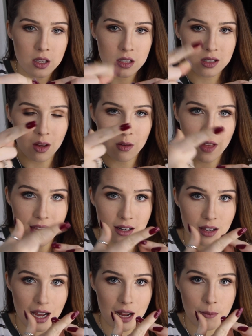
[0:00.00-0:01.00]
so
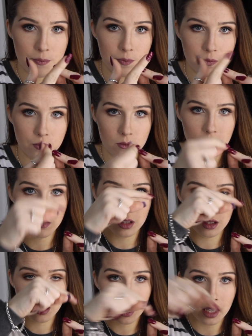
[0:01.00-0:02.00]
that
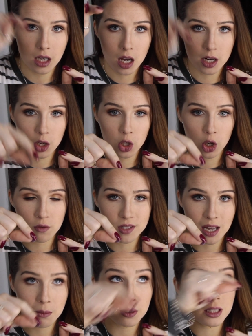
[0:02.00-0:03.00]
it kind of
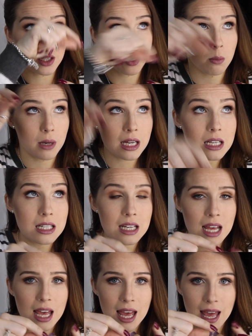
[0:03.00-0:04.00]
curves up a little
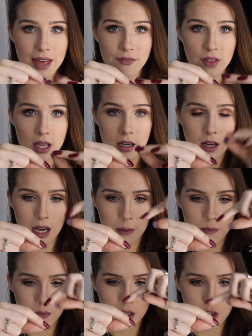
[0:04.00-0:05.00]
bit, and then
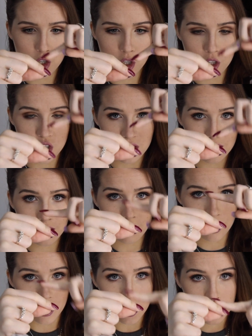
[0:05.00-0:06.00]

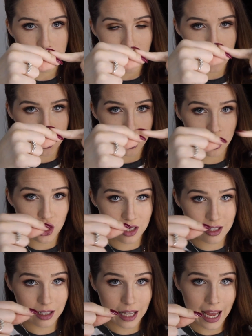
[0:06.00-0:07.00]
the next part should
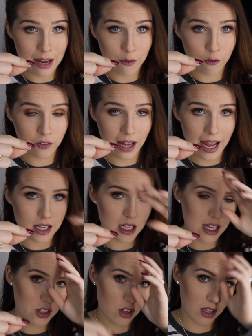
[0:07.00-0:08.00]
just lay flat.
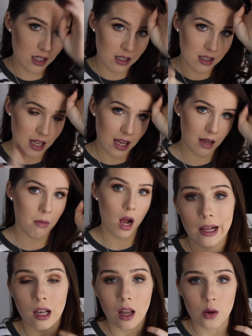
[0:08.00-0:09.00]
As you can see in
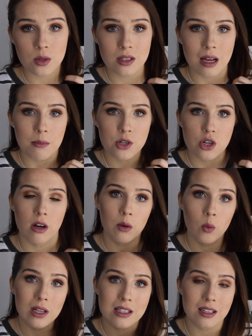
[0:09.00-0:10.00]
my close-up
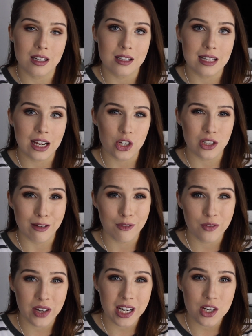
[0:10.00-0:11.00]
shot, once it is actually
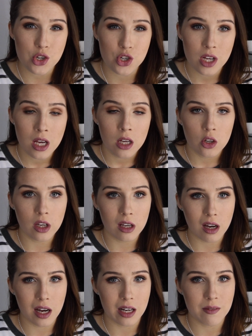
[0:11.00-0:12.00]
finished, you
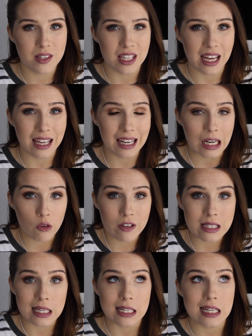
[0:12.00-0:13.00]
can kind of see it. It
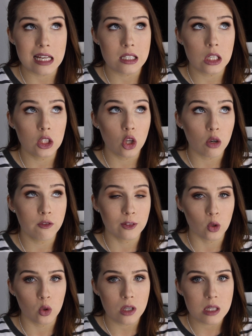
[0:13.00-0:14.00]
obviously doesn't look
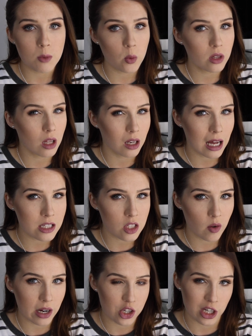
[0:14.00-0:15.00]
flawless, but when the
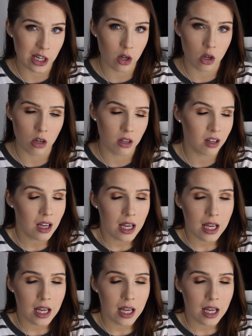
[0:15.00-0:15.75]
lights are actually on,